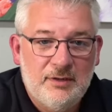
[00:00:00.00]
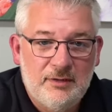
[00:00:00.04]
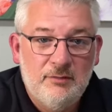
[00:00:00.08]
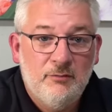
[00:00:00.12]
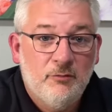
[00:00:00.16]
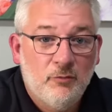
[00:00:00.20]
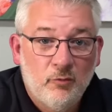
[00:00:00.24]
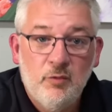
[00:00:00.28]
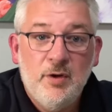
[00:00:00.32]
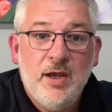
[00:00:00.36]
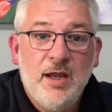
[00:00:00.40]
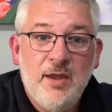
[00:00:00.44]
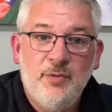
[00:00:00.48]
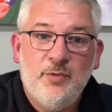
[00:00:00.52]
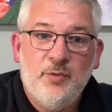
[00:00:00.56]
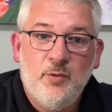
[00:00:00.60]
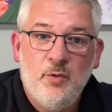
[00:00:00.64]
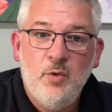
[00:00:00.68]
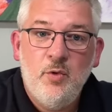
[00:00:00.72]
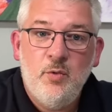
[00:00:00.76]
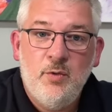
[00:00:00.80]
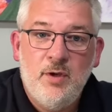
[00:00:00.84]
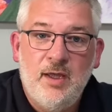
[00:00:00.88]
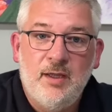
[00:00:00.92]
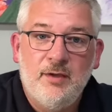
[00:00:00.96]
Read
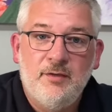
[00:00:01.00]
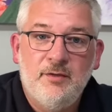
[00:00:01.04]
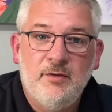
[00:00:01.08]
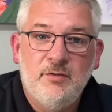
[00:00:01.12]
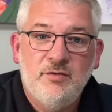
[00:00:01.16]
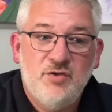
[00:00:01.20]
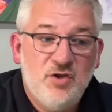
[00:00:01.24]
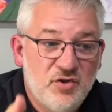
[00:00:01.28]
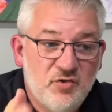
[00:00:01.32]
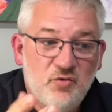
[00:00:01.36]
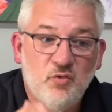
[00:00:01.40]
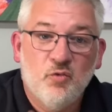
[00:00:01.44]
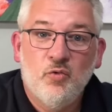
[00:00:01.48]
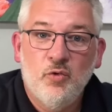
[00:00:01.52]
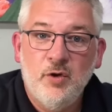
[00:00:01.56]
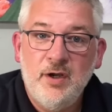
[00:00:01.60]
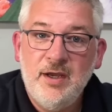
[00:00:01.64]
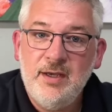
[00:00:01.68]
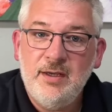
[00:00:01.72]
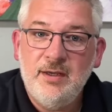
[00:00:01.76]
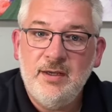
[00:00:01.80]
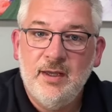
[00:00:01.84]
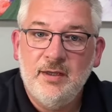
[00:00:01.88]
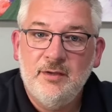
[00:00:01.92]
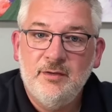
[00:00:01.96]
through it. Just
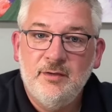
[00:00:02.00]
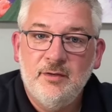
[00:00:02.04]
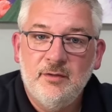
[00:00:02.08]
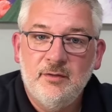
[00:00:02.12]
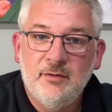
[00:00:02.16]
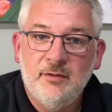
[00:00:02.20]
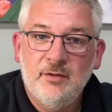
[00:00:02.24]
read it.